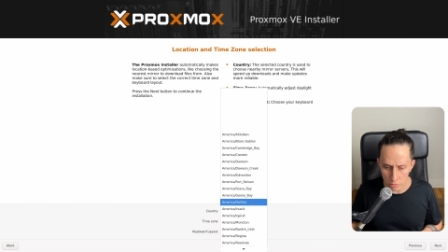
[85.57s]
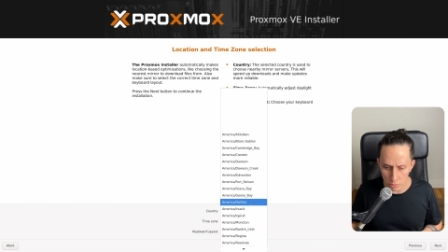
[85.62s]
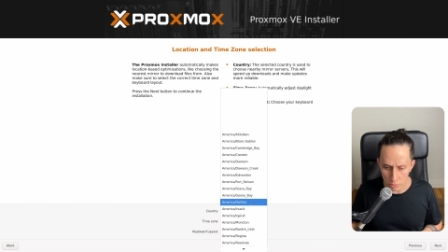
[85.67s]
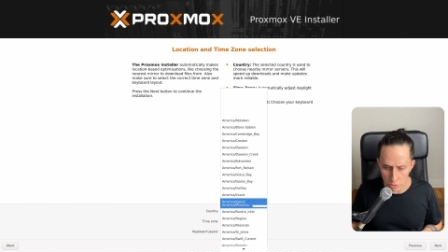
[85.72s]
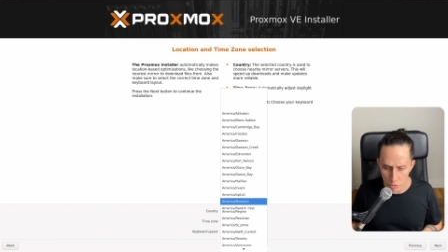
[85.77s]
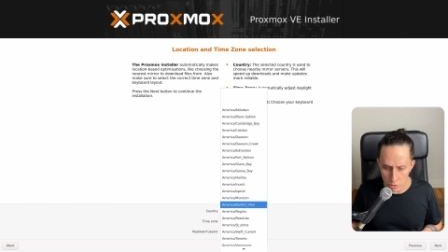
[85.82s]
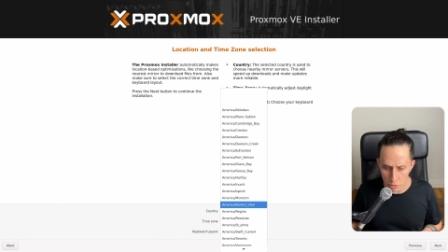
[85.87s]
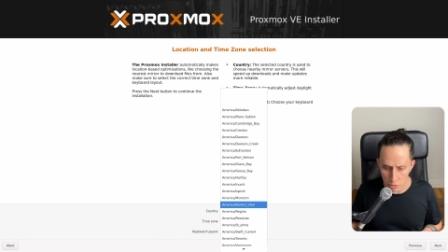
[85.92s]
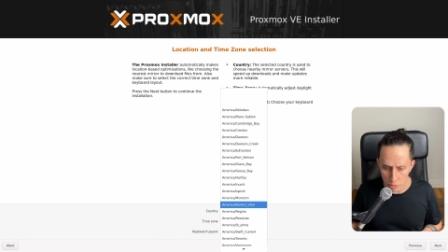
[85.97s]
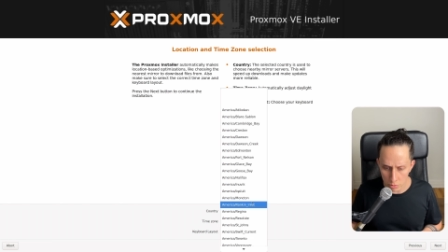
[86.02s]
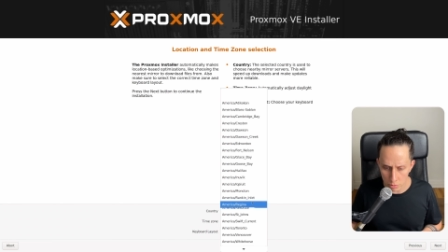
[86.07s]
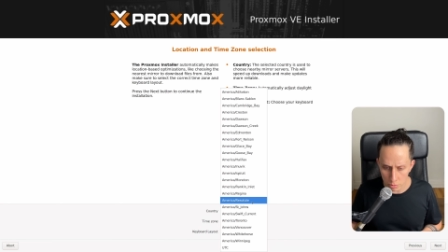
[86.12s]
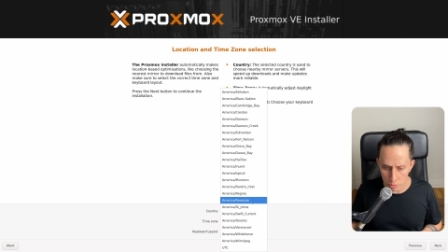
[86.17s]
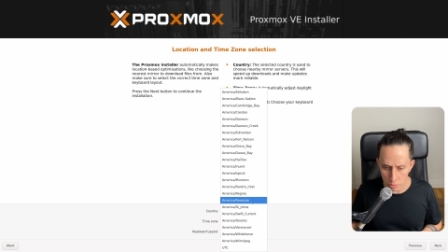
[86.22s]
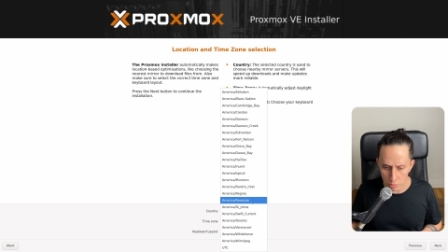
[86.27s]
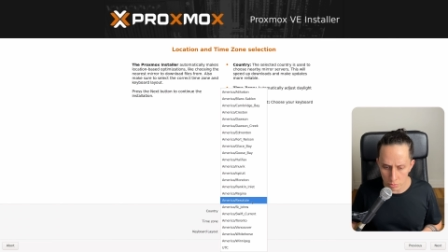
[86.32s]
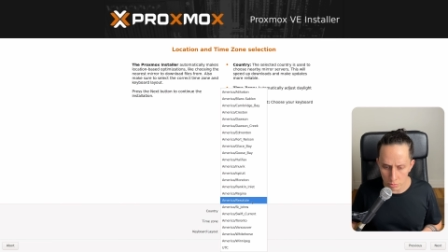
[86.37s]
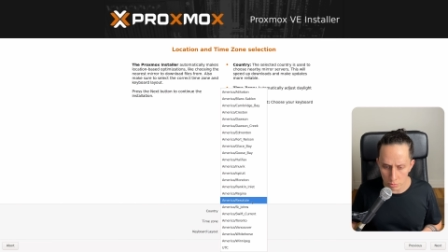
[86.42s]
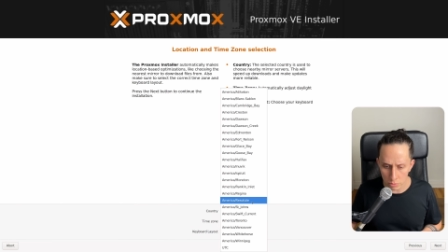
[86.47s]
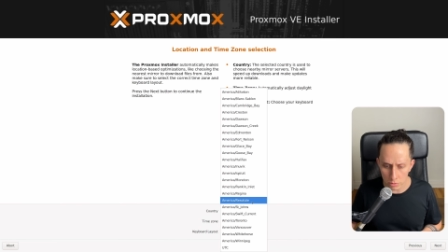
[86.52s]

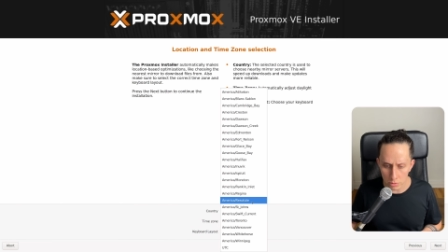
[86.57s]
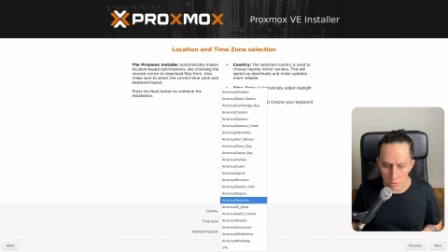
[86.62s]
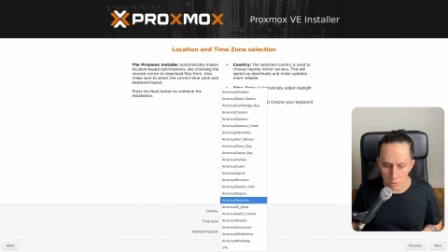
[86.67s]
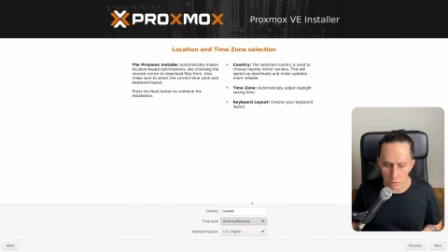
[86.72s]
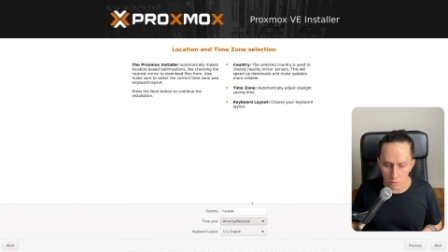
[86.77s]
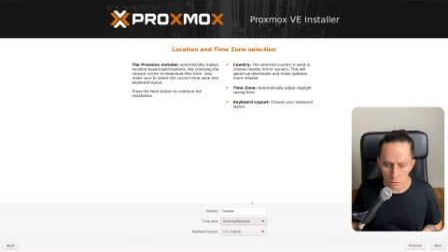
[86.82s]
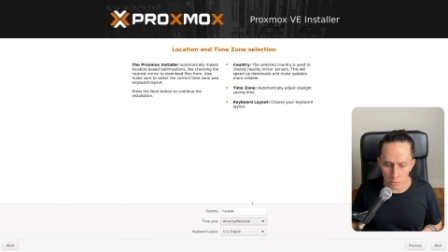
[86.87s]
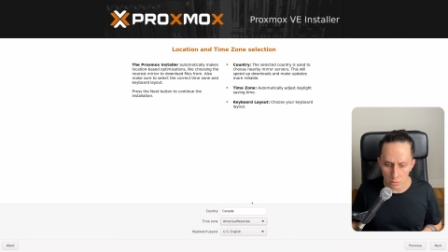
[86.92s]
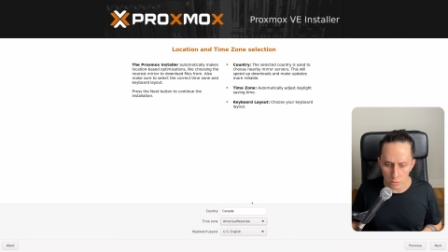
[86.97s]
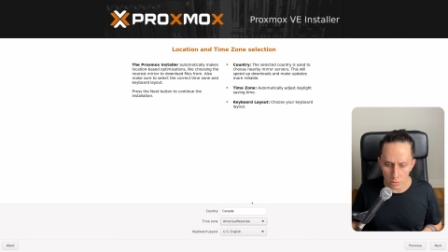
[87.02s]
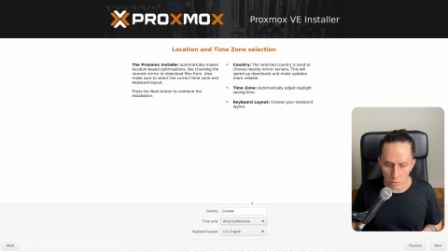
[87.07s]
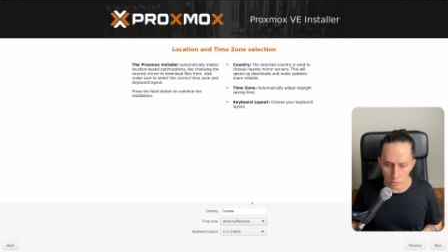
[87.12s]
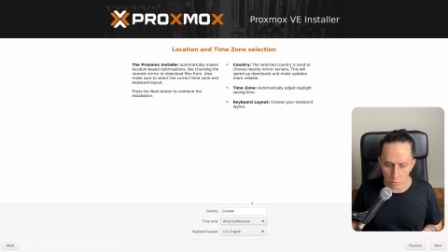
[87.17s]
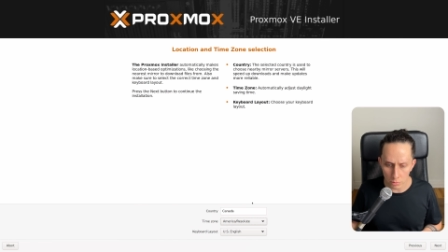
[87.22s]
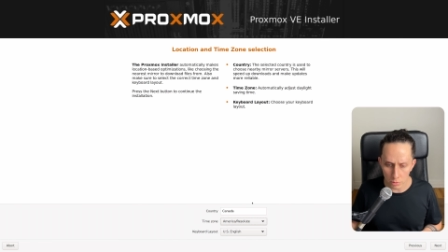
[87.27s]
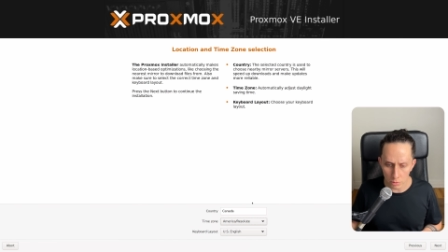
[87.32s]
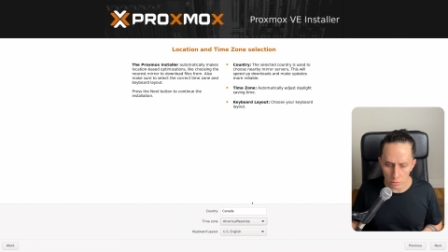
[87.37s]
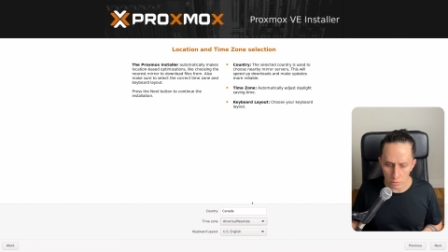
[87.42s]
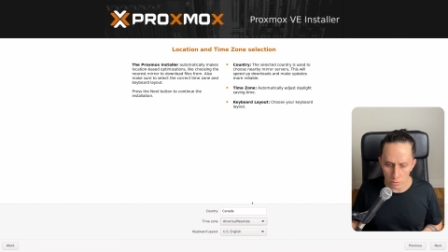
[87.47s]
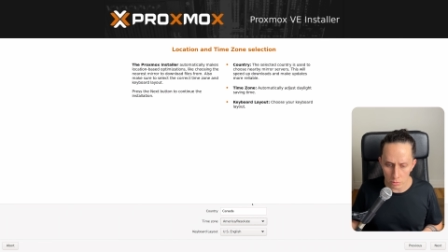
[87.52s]
choose
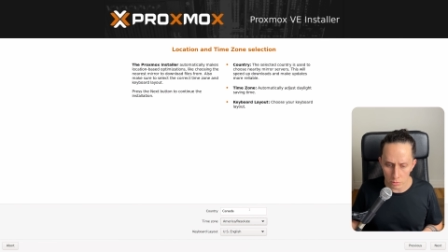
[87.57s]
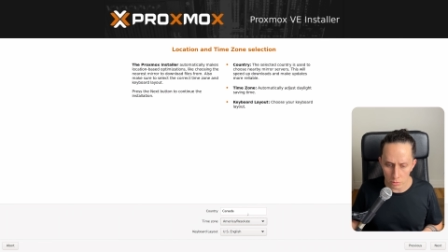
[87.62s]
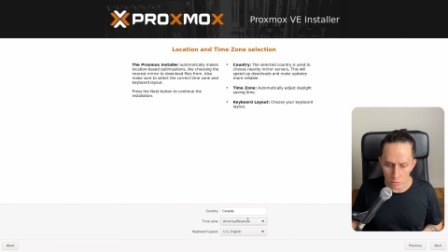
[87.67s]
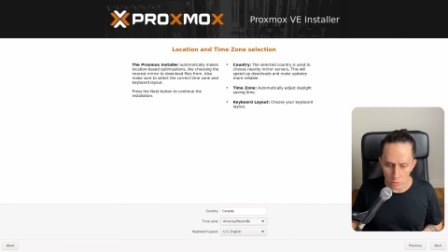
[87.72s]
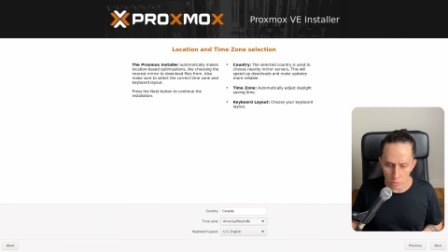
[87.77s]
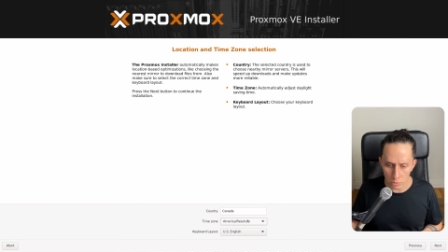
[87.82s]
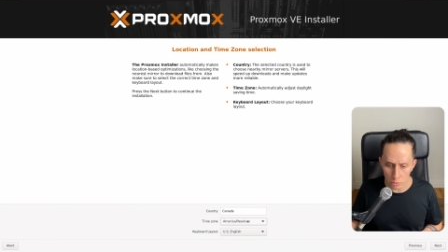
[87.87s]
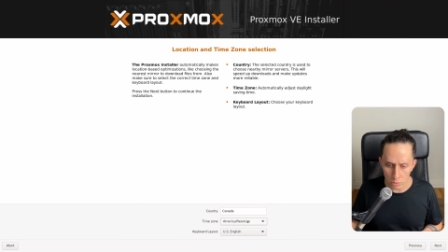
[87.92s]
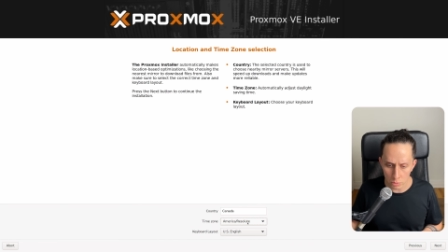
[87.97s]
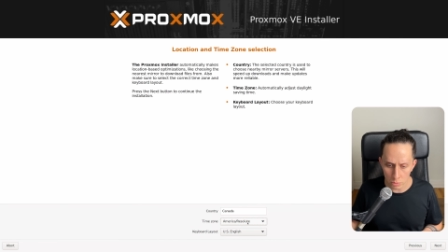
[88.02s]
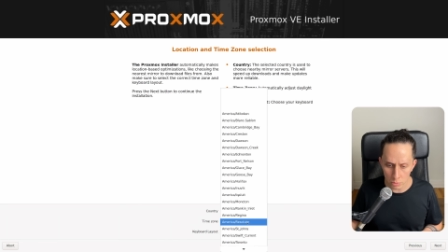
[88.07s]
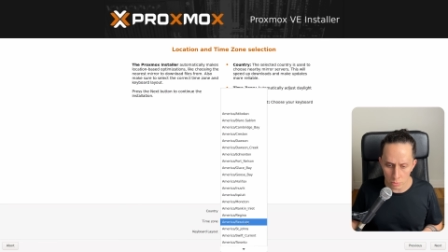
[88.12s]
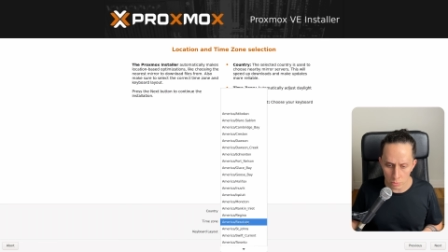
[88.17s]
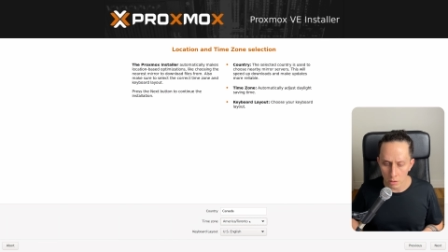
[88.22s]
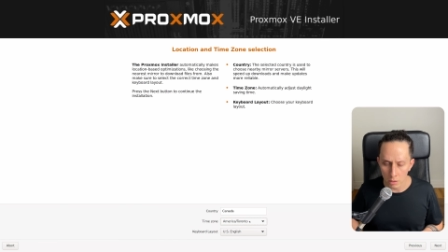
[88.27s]
Toronto.